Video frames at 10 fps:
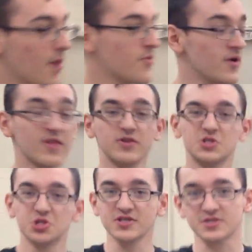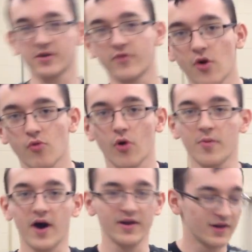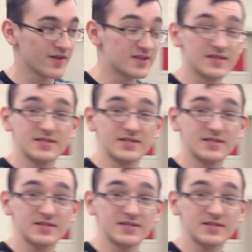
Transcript: up the just of our robot, the